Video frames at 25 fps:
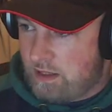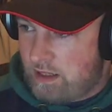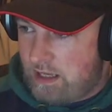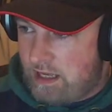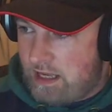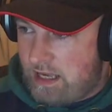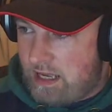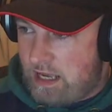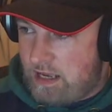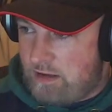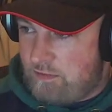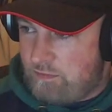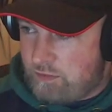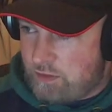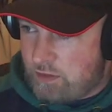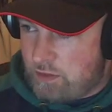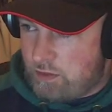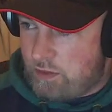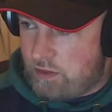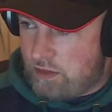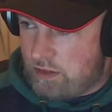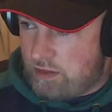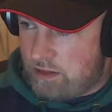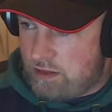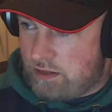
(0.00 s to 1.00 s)
if you
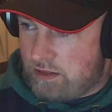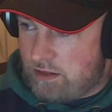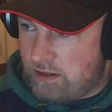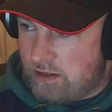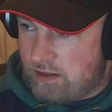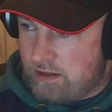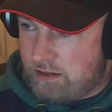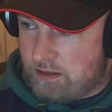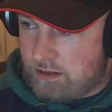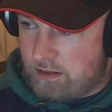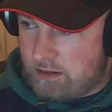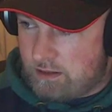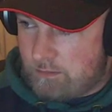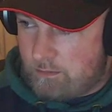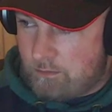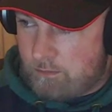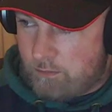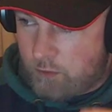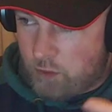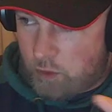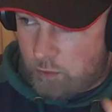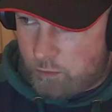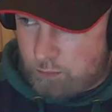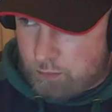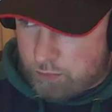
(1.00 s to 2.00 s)
can
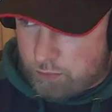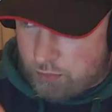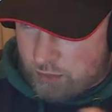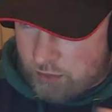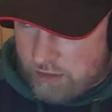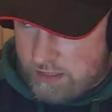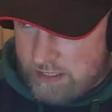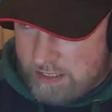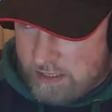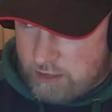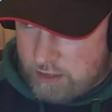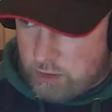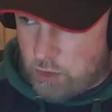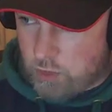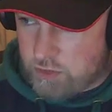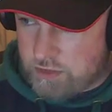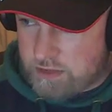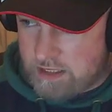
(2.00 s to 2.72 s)
pre-cut